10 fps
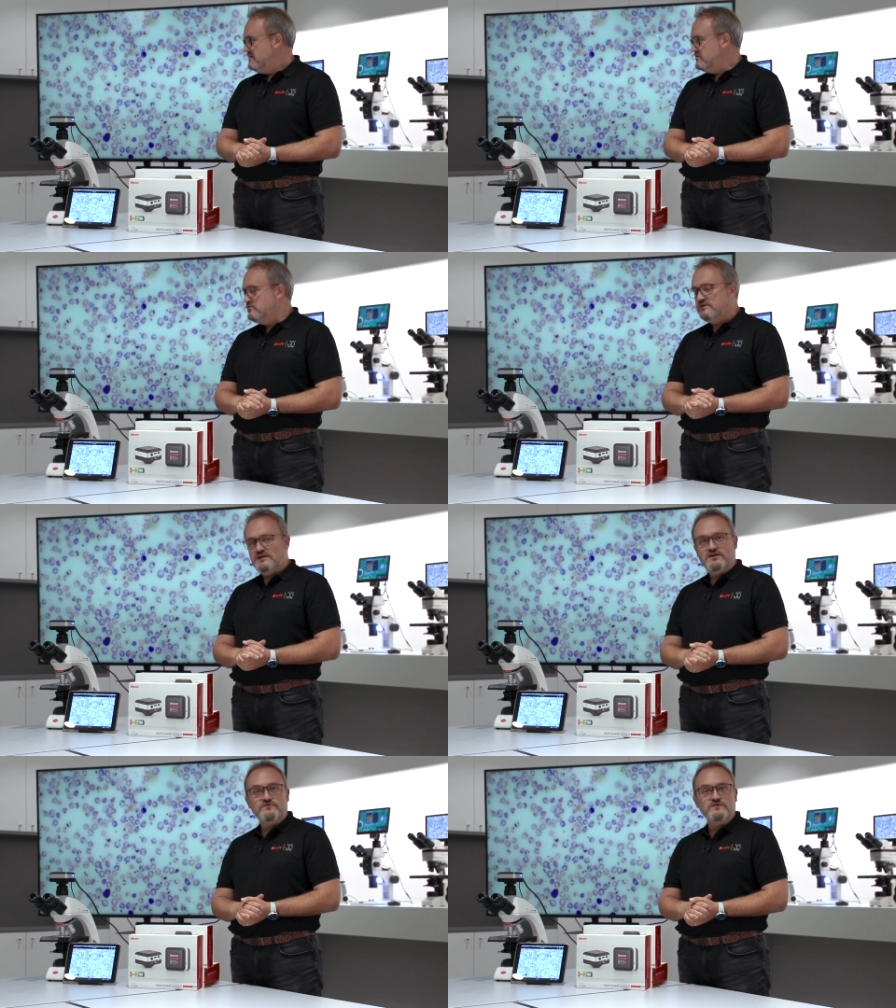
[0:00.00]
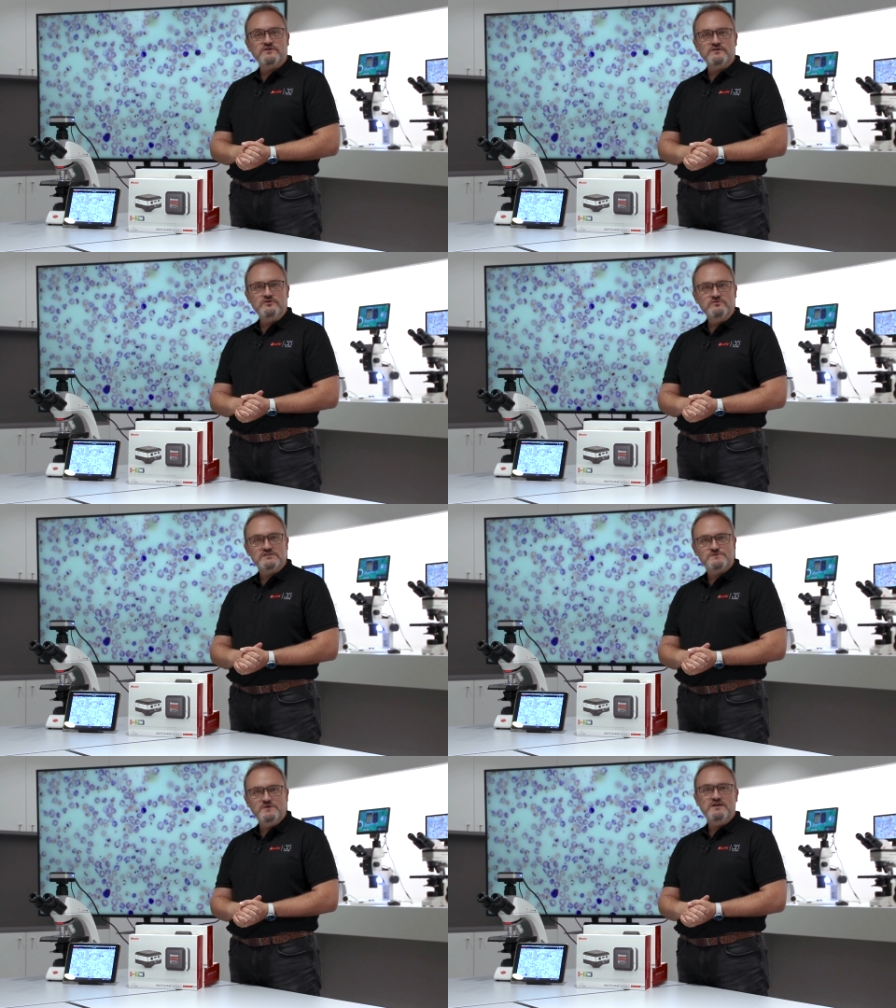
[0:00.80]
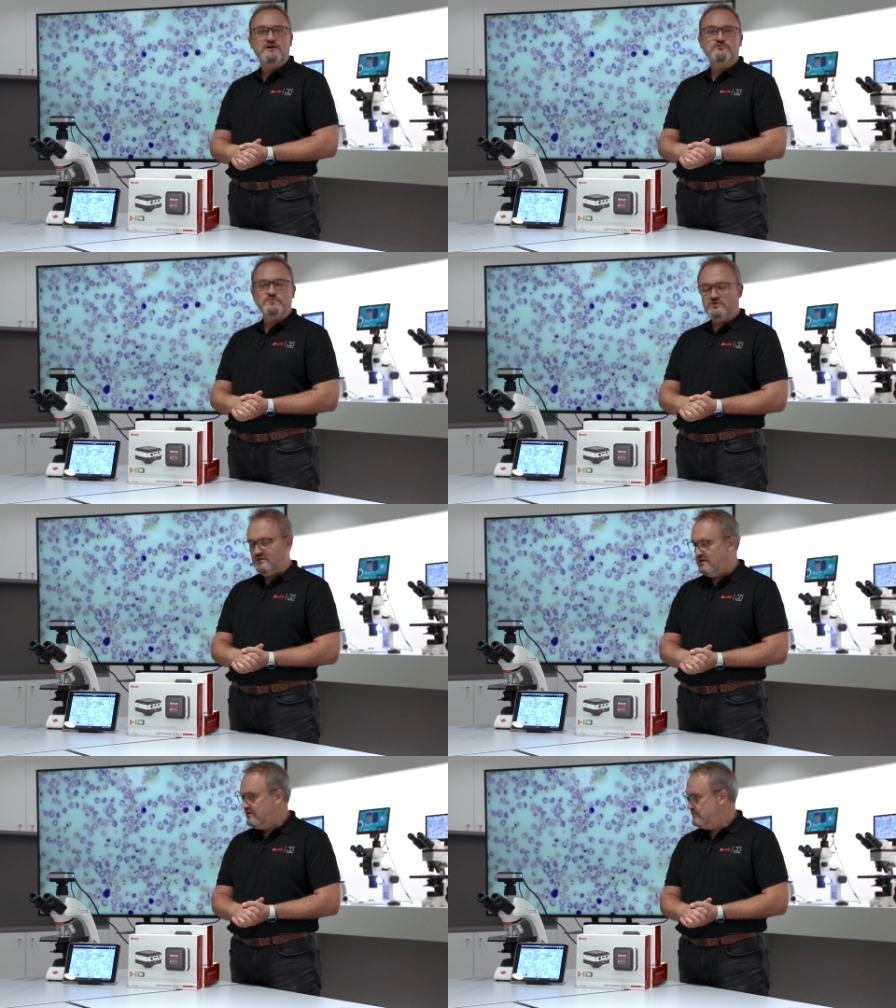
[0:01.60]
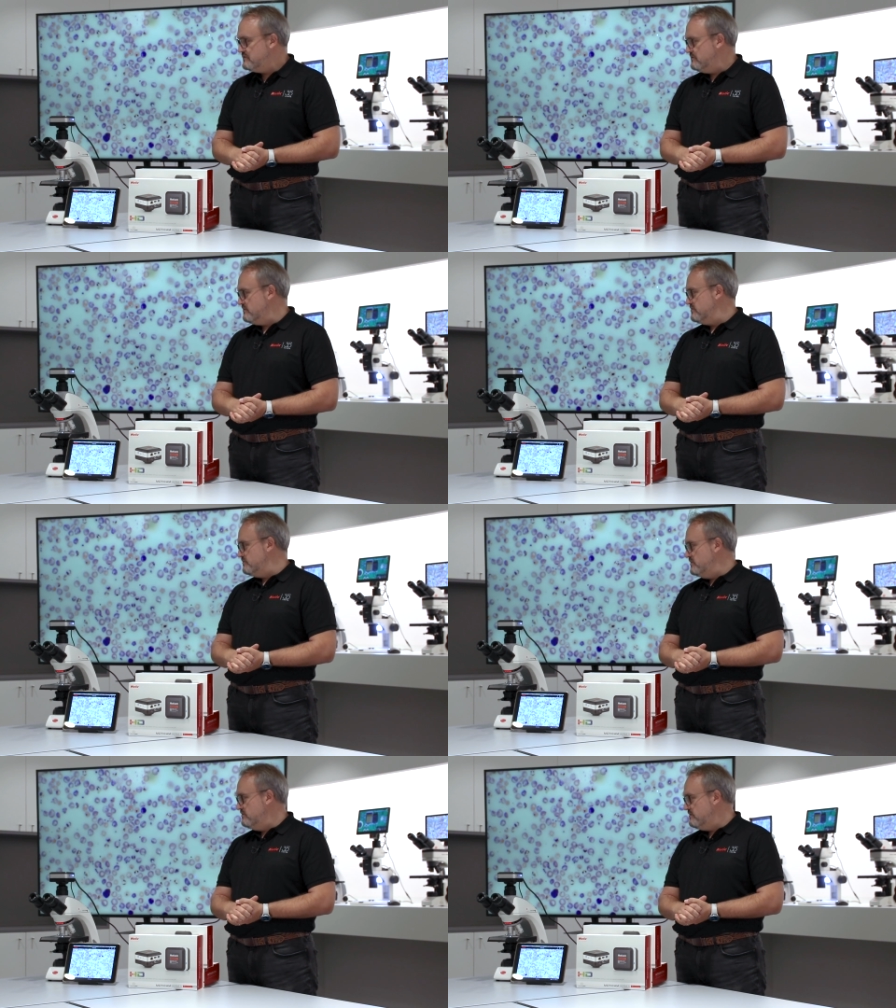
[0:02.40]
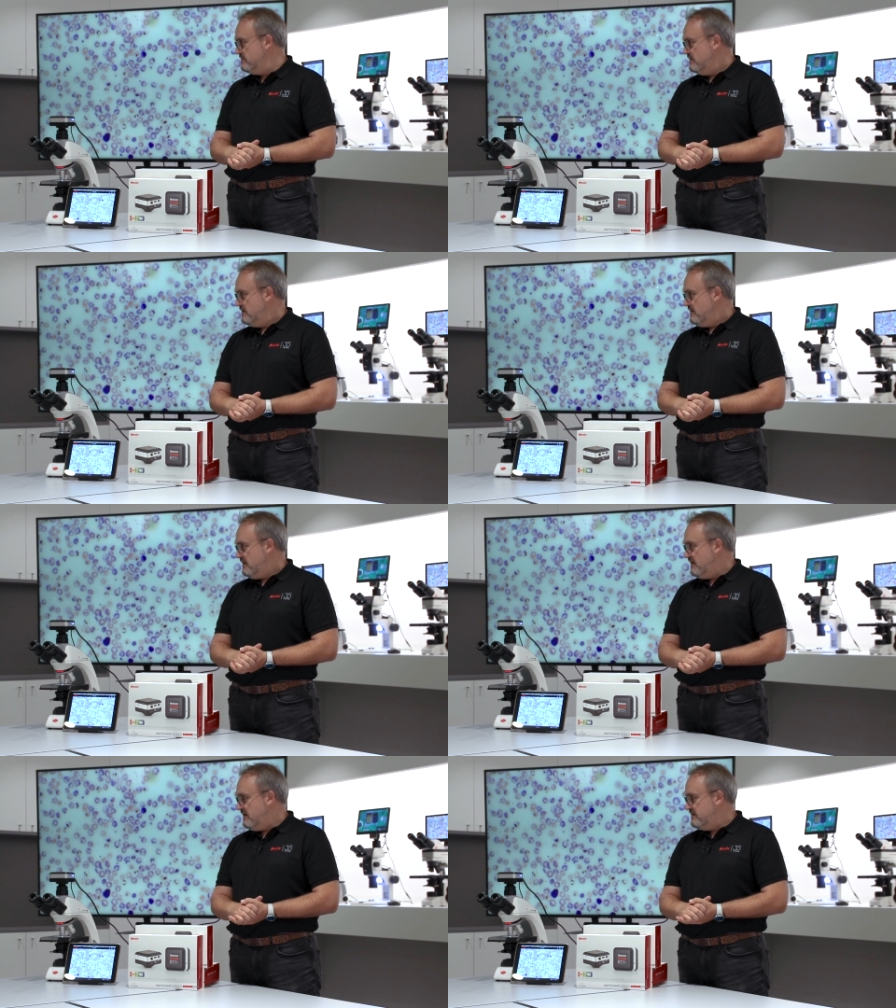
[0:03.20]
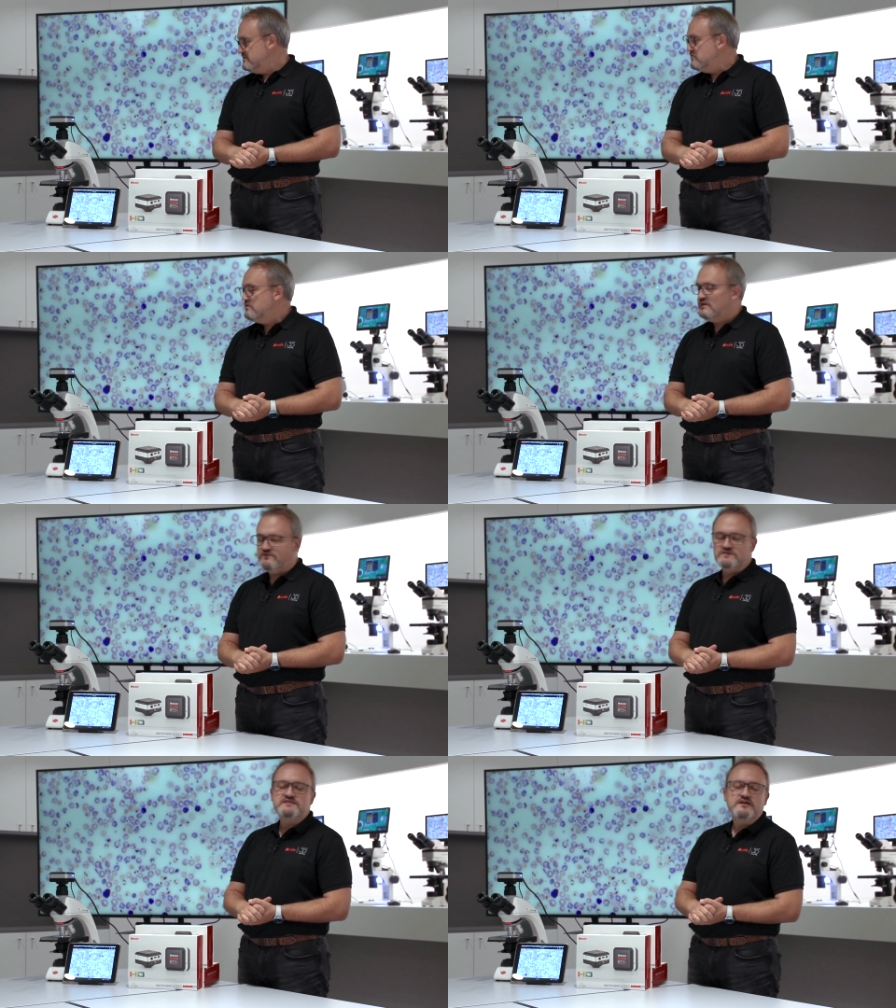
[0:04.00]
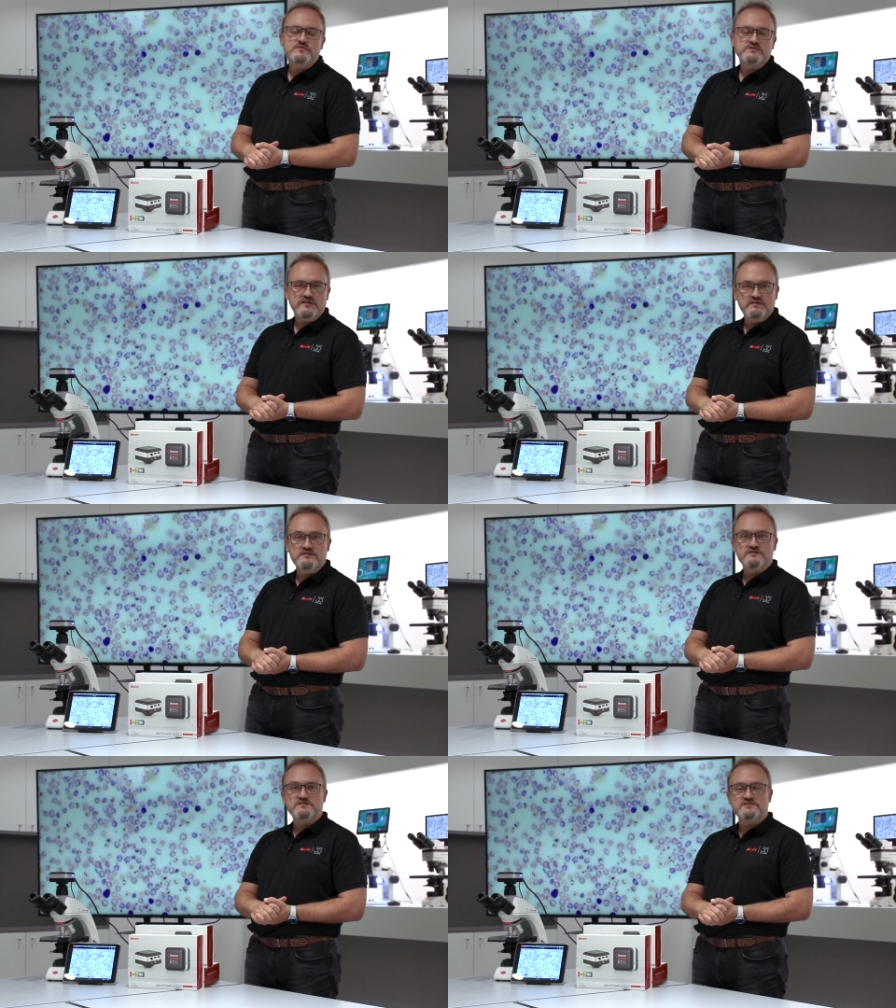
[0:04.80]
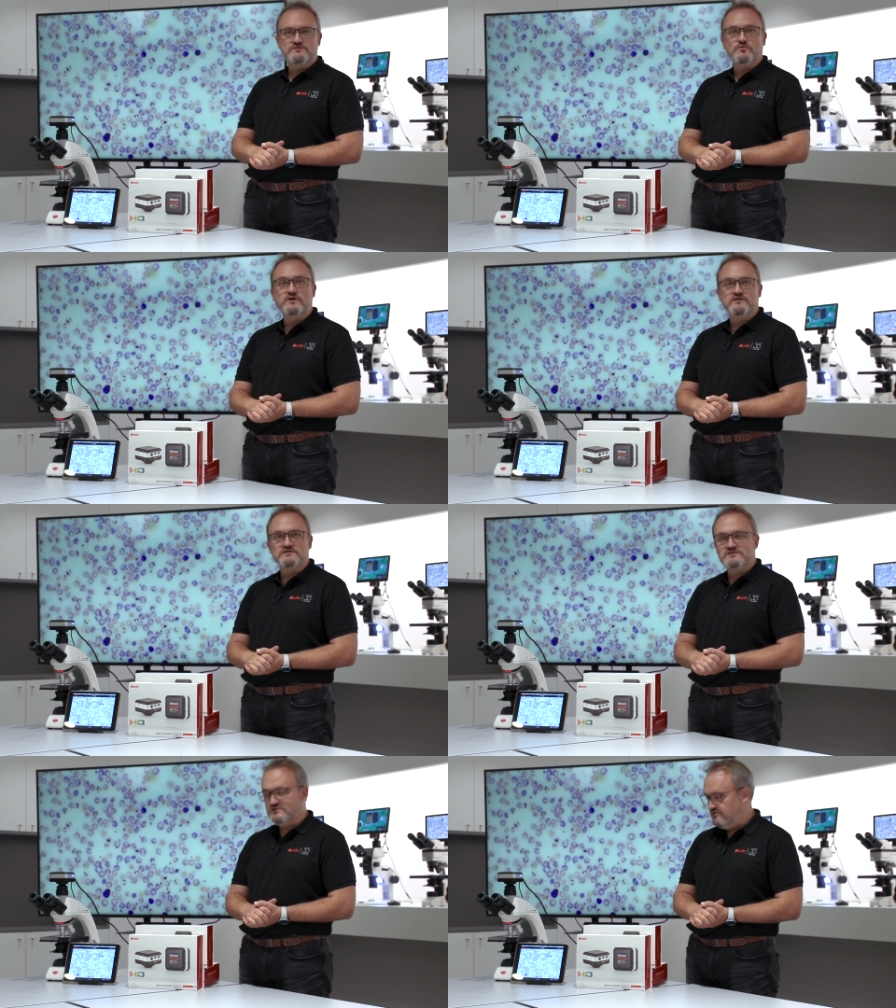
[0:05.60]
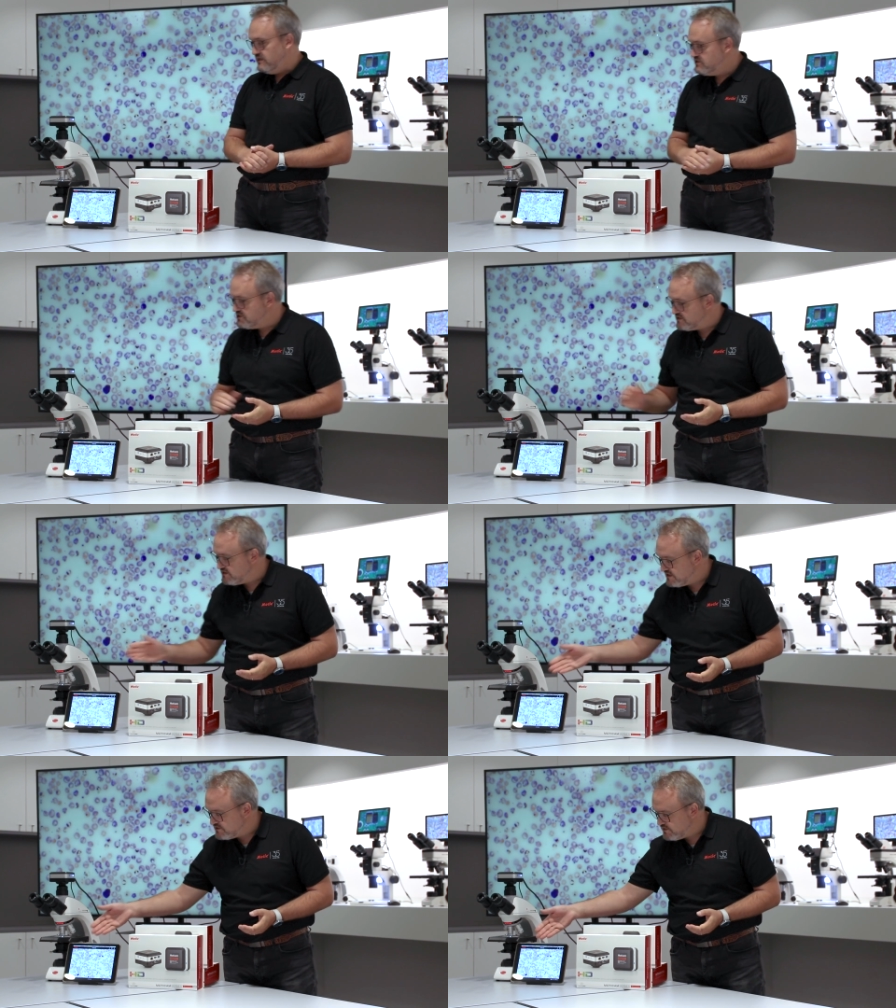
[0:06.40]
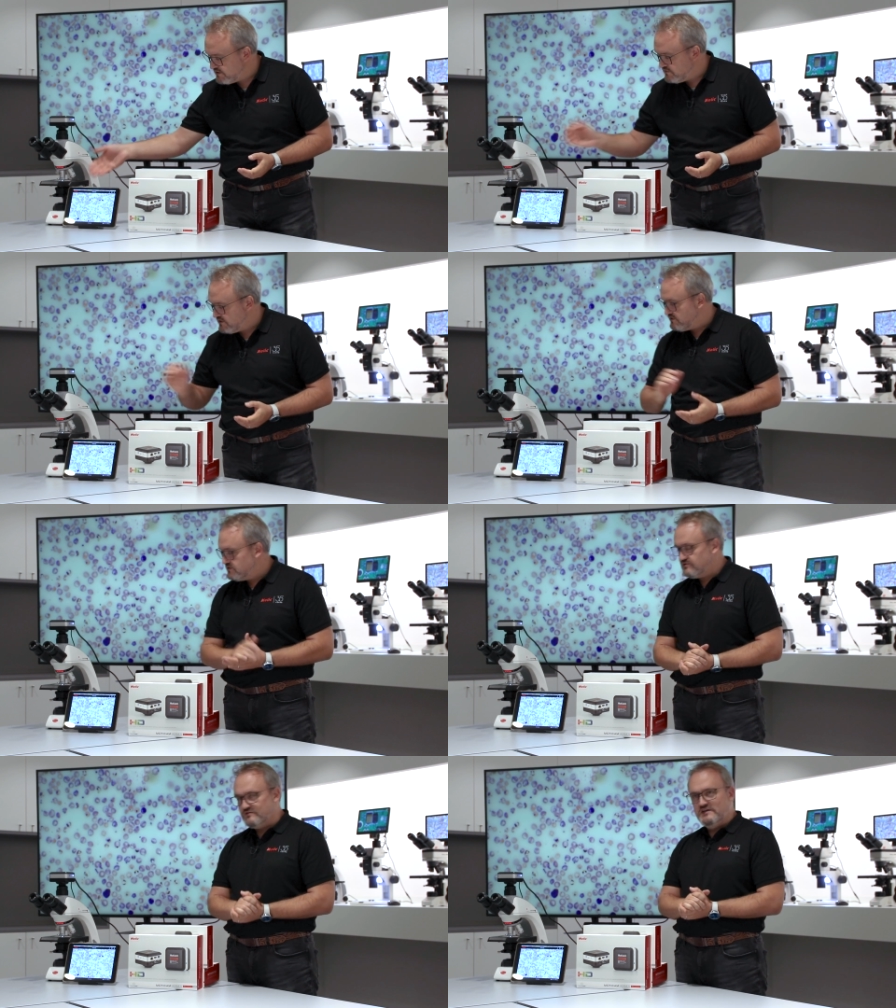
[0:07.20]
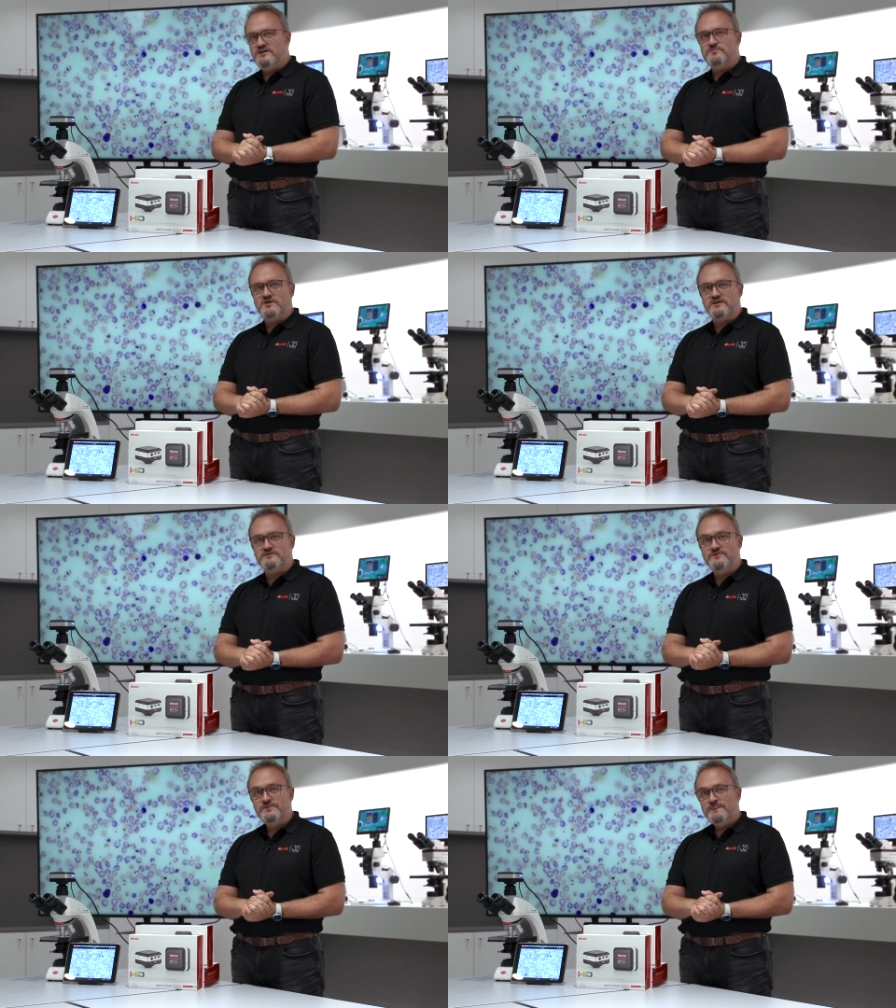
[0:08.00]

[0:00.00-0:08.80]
You can have a USB output live to your computer and you can have a simultaneous wireless connection as we have here to the iPad.